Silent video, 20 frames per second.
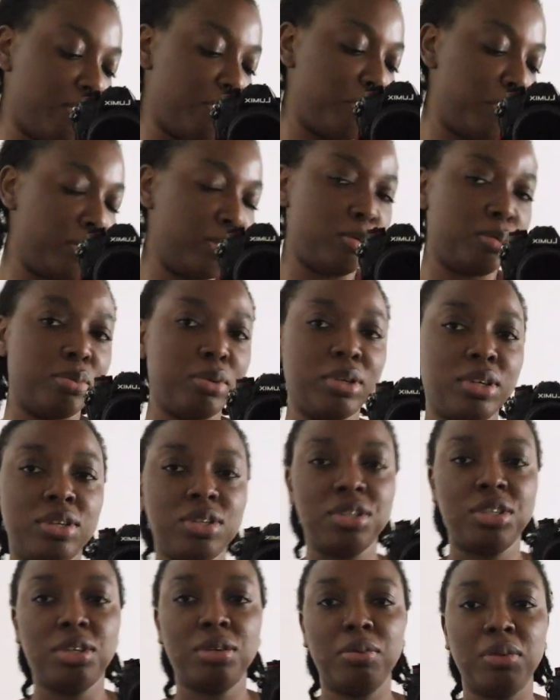of boob
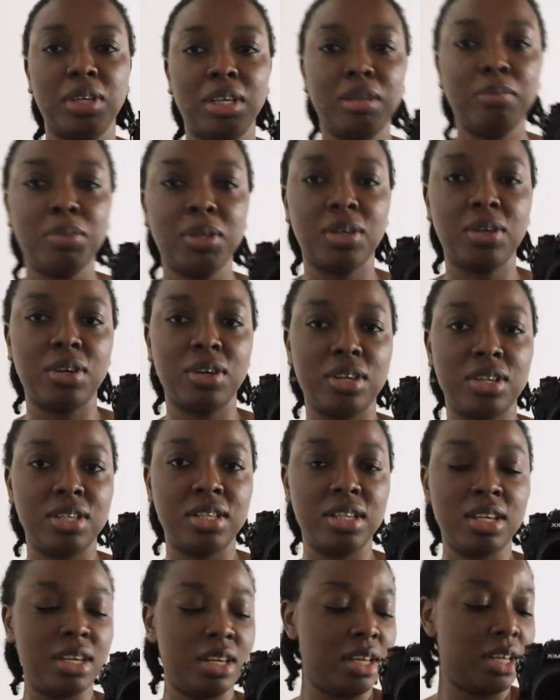showing
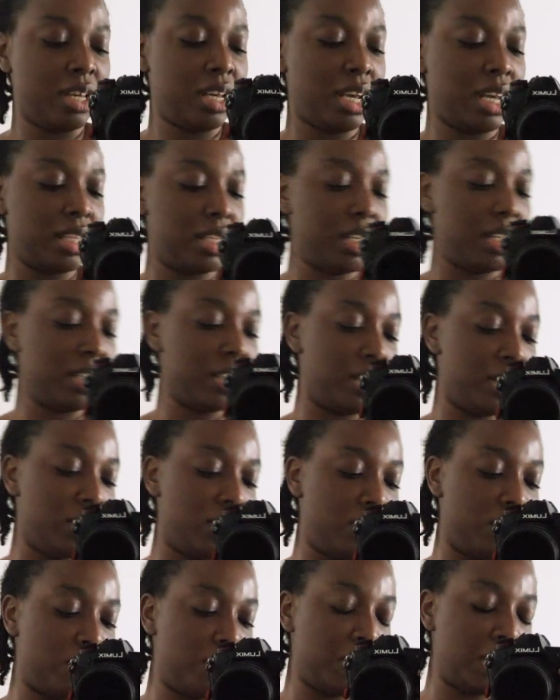because I did this
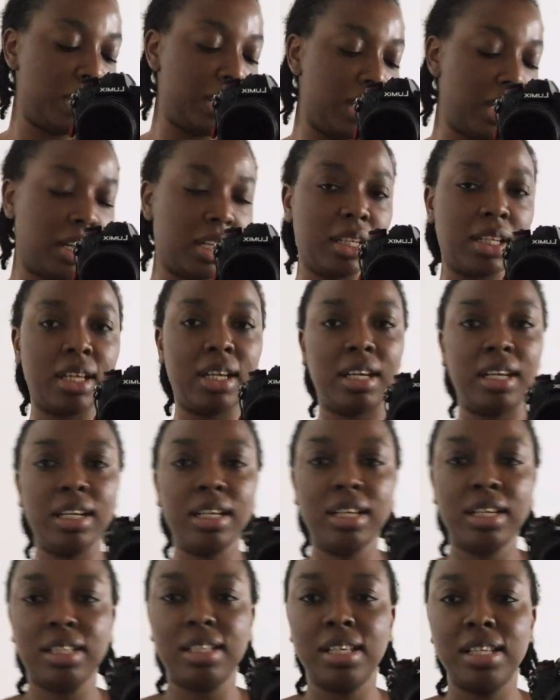straight neckline,
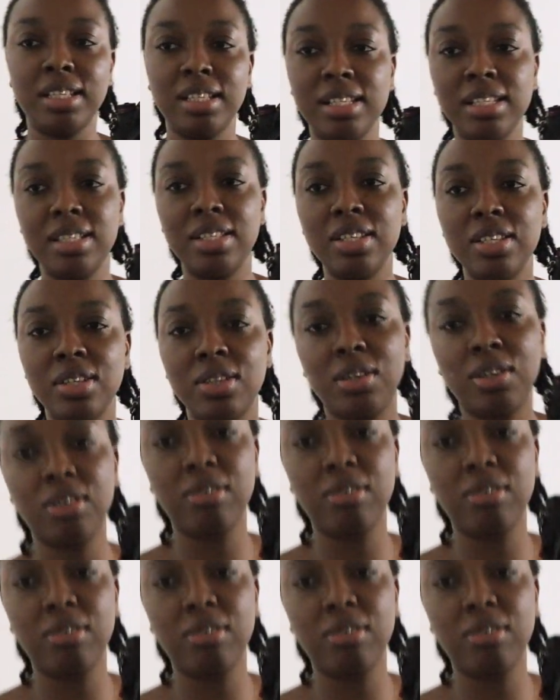and then this detail